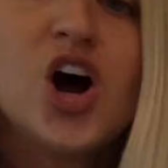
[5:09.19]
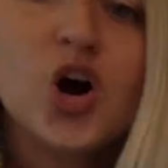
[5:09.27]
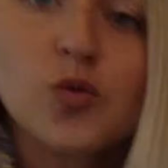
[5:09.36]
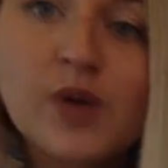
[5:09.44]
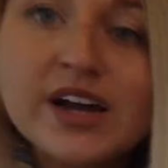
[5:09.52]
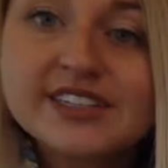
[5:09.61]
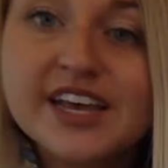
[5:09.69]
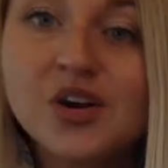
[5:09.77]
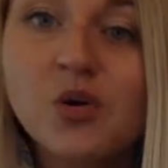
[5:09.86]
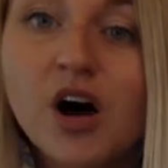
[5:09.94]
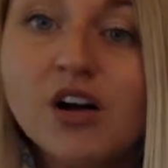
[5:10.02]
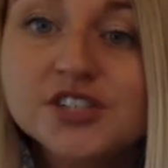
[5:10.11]
a
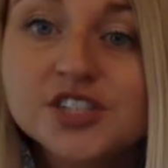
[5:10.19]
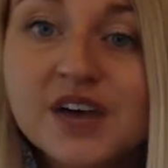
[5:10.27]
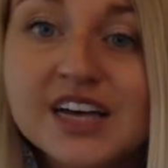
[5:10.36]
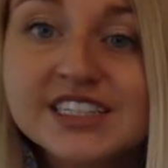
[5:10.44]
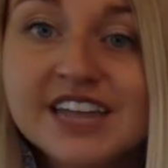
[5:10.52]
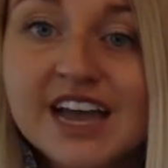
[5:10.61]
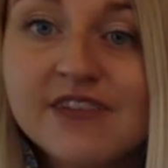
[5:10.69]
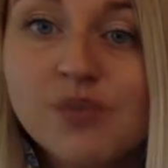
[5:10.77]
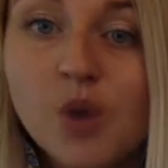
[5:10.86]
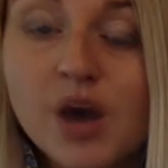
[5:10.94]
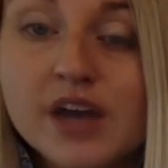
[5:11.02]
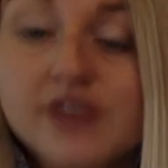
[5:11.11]
rectangle also has to have
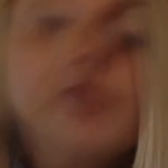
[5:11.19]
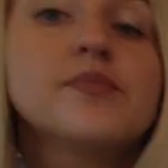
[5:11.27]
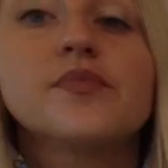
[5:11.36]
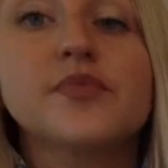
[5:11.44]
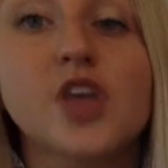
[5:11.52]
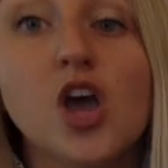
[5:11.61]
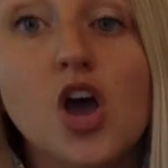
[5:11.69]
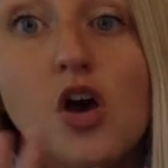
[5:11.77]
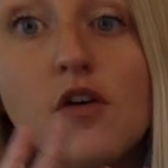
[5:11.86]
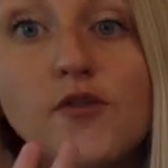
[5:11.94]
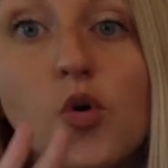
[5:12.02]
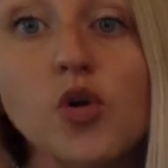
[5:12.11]
what?
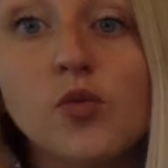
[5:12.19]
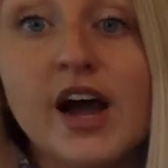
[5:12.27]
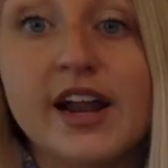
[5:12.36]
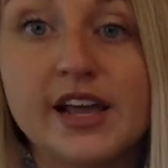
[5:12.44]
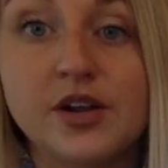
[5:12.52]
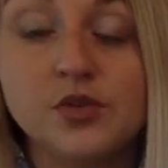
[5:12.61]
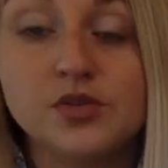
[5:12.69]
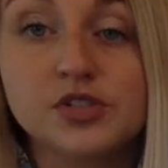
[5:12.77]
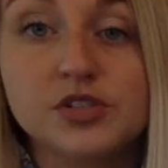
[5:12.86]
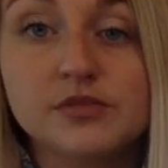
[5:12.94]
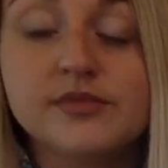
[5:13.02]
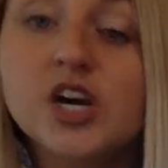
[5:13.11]
4 right
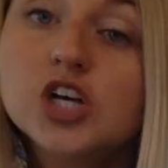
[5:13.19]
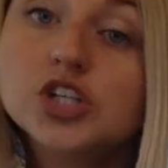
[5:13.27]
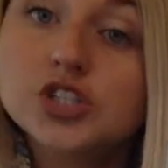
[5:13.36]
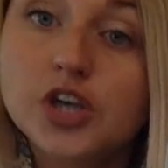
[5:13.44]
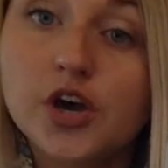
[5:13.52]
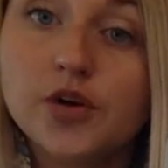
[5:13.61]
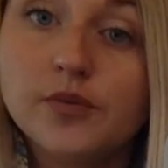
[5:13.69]
angles. So,